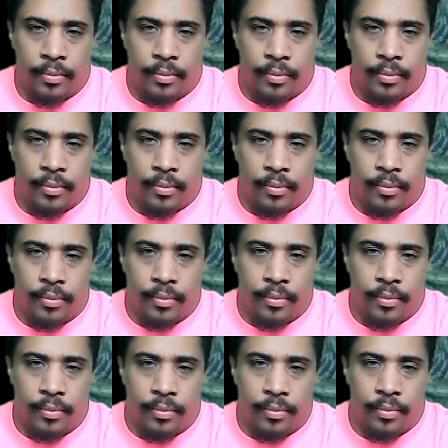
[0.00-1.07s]

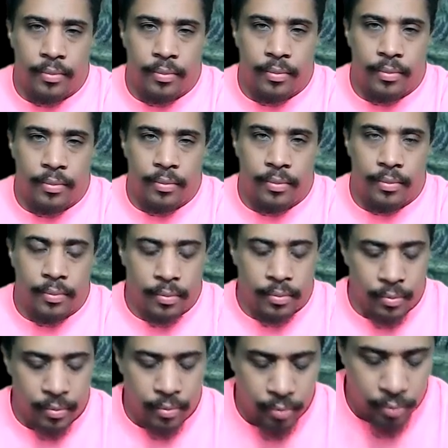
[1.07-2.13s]

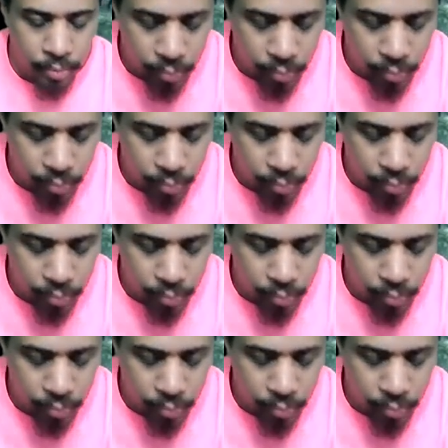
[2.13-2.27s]
[no speech]